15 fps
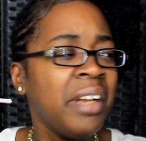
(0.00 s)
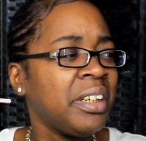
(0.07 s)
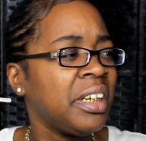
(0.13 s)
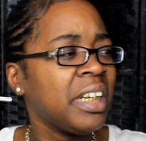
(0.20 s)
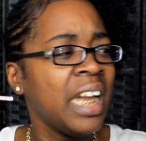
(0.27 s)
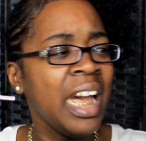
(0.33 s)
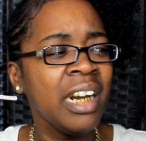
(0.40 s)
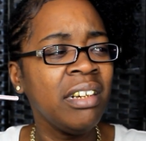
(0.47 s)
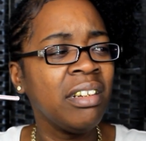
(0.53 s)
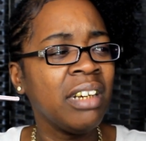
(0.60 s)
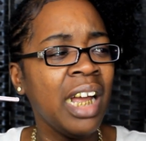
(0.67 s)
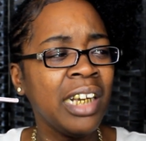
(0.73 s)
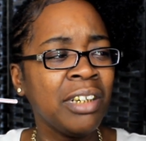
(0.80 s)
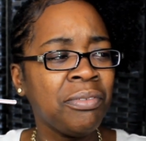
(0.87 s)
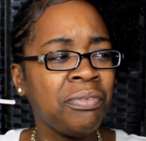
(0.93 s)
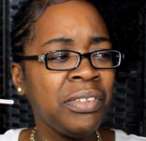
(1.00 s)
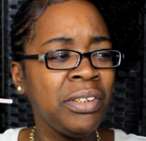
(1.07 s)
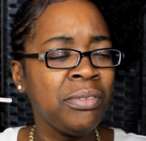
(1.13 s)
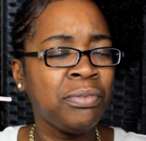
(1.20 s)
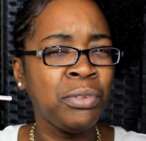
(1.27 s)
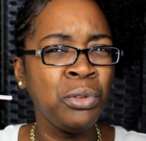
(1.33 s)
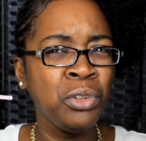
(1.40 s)
They kind of look like the
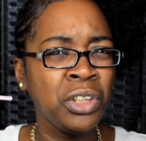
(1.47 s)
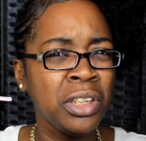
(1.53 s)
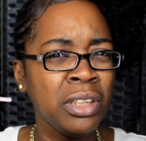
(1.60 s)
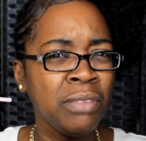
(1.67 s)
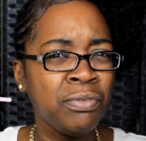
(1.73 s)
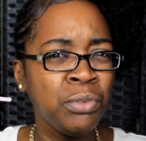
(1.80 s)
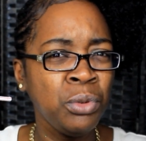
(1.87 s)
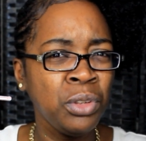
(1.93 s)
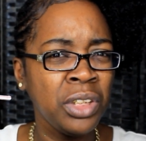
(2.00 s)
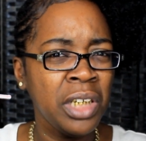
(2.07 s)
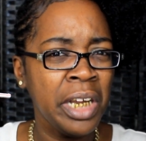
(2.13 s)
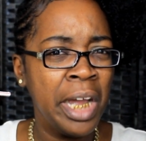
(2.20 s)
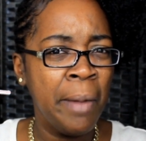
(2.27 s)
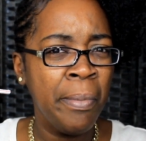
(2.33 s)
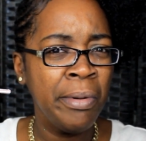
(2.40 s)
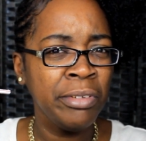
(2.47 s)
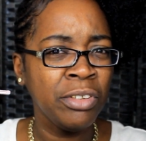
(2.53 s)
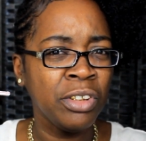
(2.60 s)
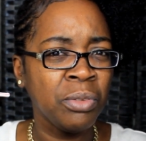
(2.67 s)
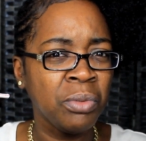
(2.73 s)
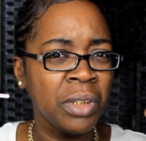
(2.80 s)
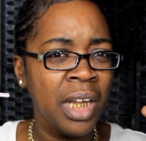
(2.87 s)
Fuji Fuji apples,
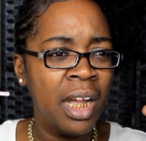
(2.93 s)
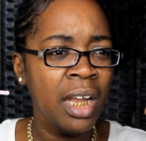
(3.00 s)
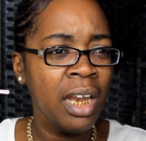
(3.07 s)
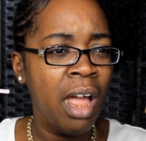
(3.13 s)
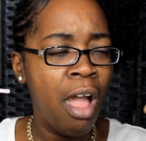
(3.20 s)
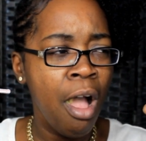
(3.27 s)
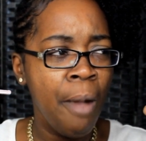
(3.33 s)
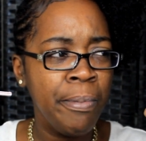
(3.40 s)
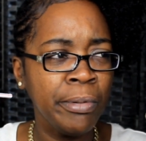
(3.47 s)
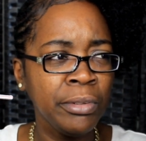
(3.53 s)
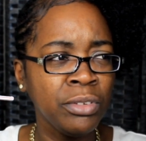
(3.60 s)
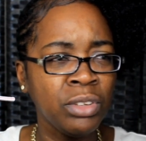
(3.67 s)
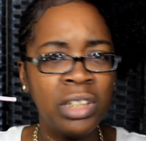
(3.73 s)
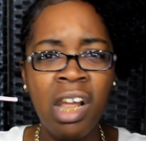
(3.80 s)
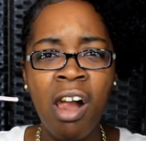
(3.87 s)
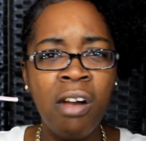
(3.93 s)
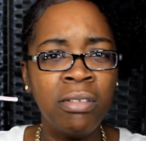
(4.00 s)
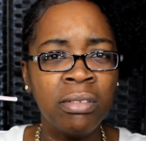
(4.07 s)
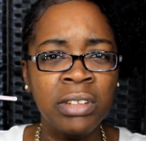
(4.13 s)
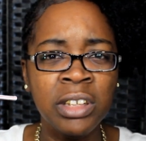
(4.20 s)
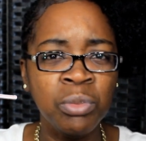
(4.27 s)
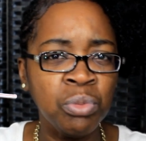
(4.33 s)
the Gala apples. They
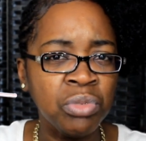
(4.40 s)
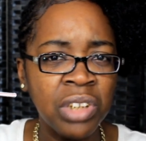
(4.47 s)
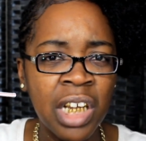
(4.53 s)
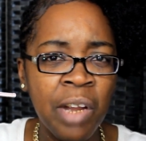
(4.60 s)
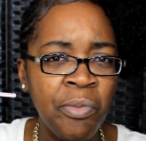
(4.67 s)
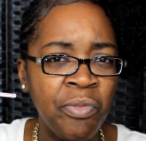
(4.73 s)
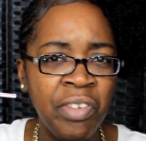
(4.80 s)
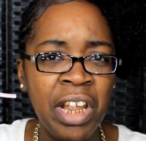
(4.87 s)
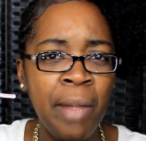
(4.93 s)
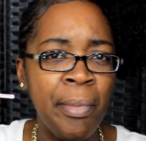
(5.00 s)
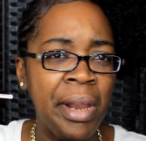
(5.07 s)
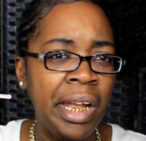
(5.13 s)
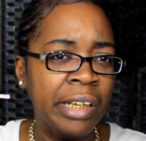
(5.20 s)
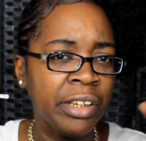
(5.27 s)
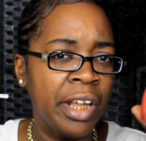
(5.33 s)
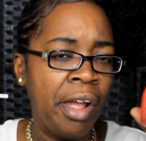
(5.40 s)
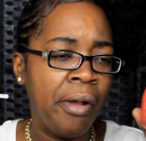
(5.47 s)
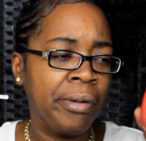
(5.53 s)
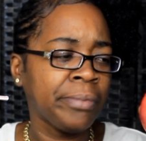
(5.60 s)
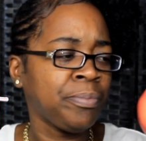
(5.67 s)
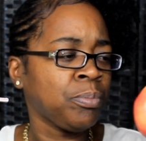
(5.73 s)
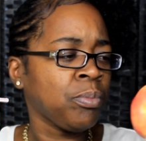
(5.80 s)
all in the same family, I
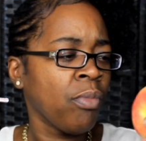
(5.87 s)
think.